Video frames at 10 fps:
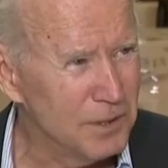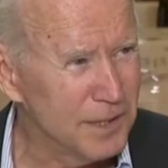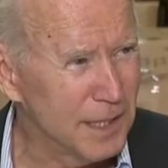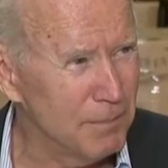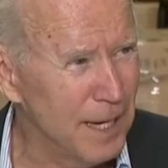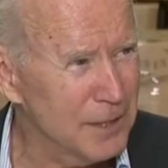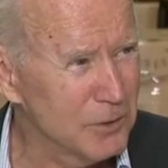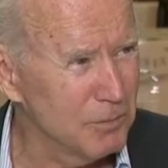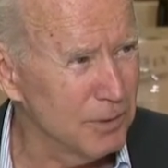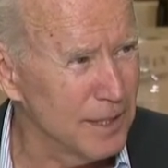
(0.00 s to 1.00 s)
but to get
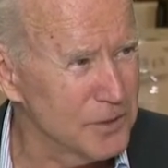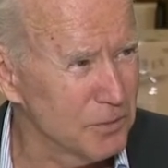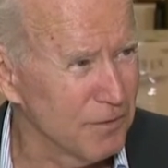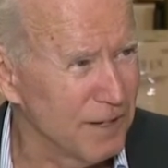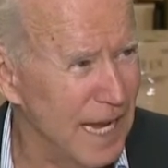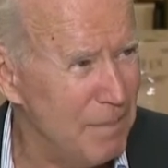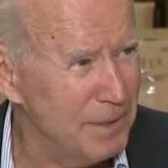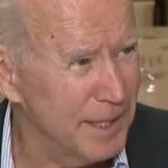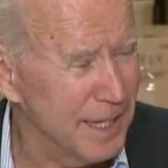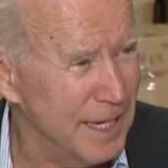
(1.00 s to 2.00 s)
back to a place where if it
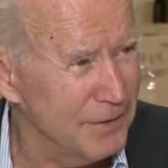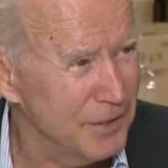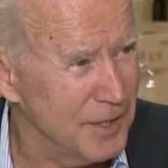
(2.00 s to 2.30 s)
happened again,